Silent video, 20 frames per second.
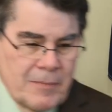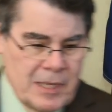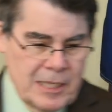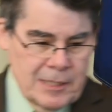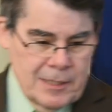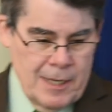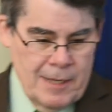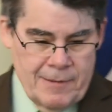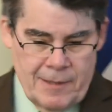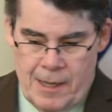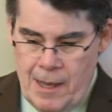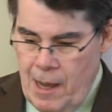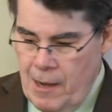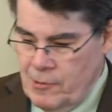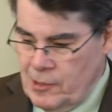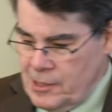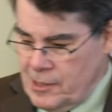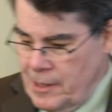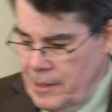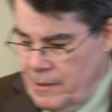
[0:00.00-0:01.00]
me say the
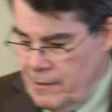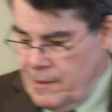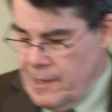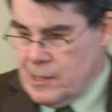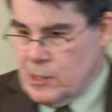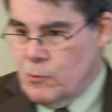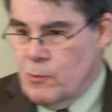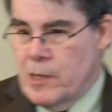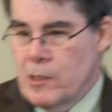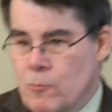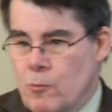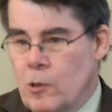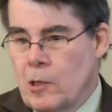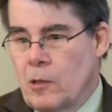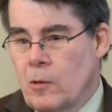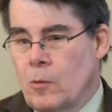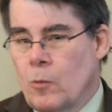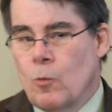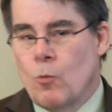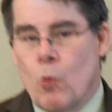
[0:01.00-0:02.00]
Iowa Senate next week
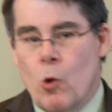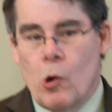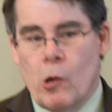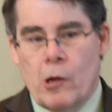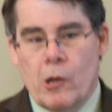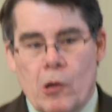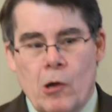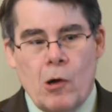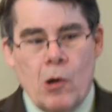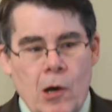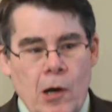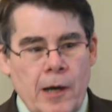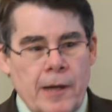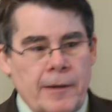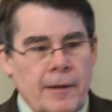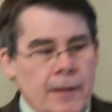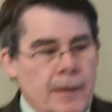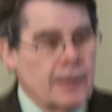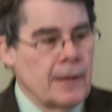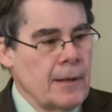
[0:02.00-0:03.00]
will work
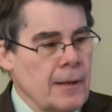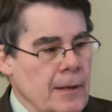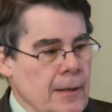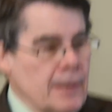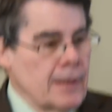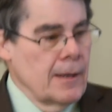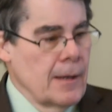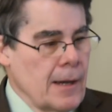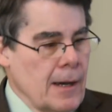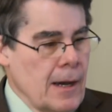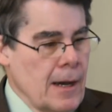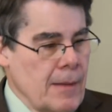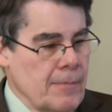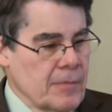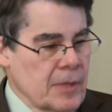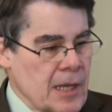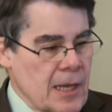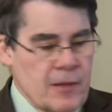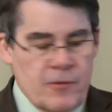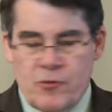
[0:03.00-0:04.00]
on
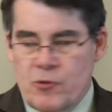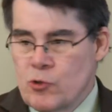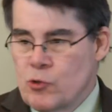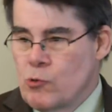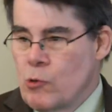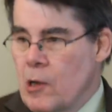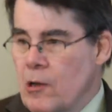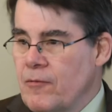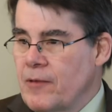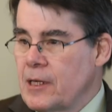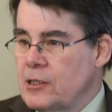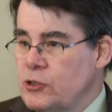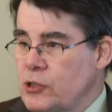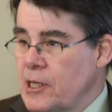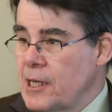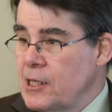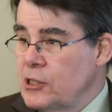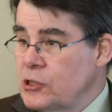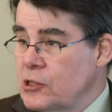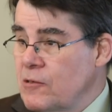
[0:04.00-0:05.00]
K through 12
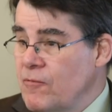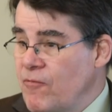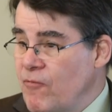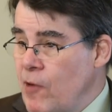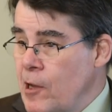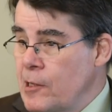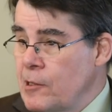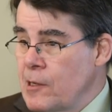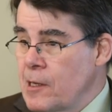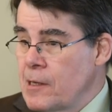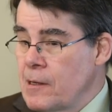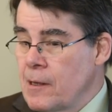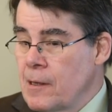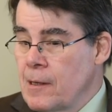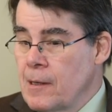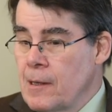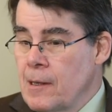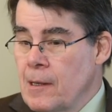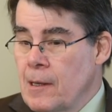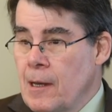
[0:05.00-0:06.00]
education funding.
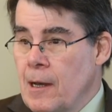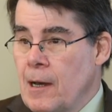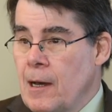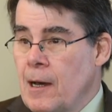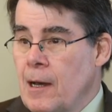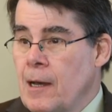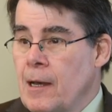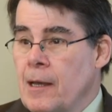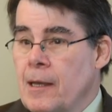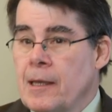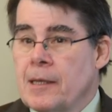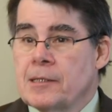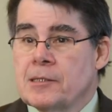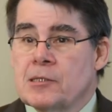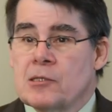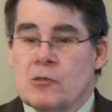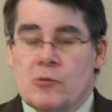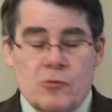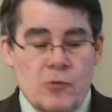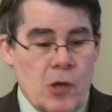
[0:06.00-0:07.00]

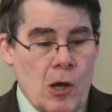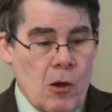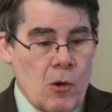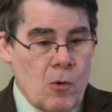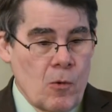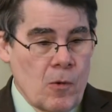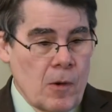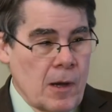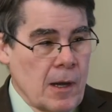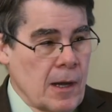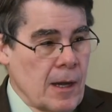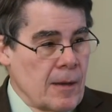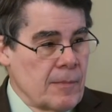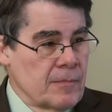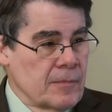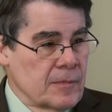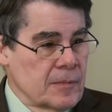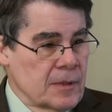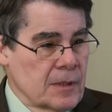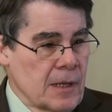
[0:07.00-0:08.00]
As you
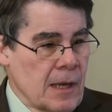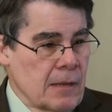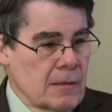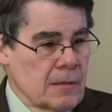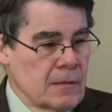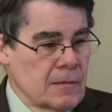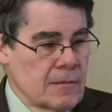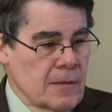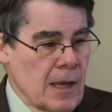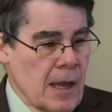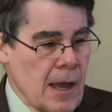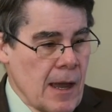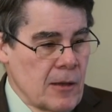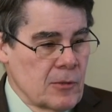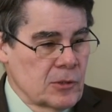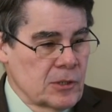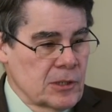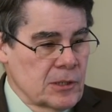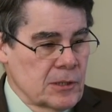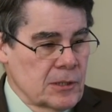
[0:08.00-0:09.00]
know, the
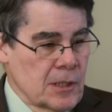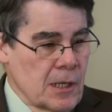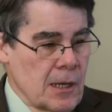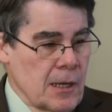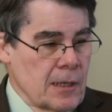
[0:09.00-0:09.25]
House